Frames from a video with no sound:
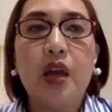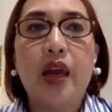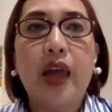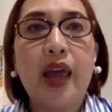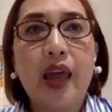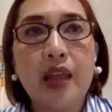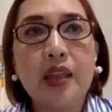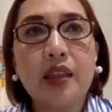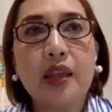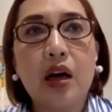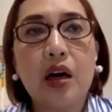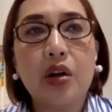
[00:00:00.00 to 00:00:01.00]
And
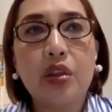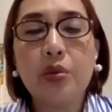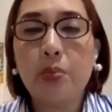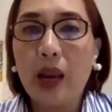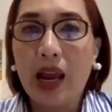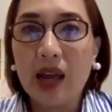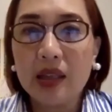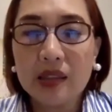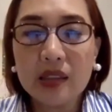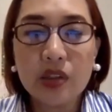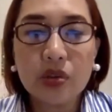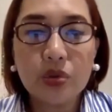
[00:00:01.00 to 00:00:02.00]
other
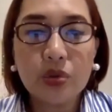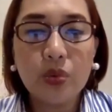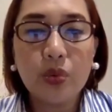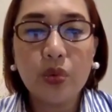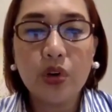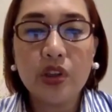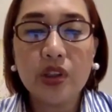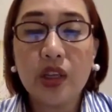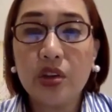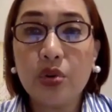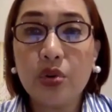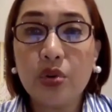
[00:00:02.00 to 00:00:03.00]
plans is to
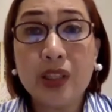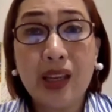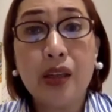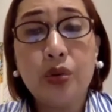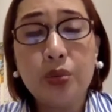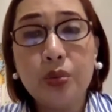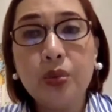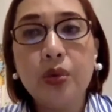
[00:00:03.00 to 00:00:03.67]
continue what I do,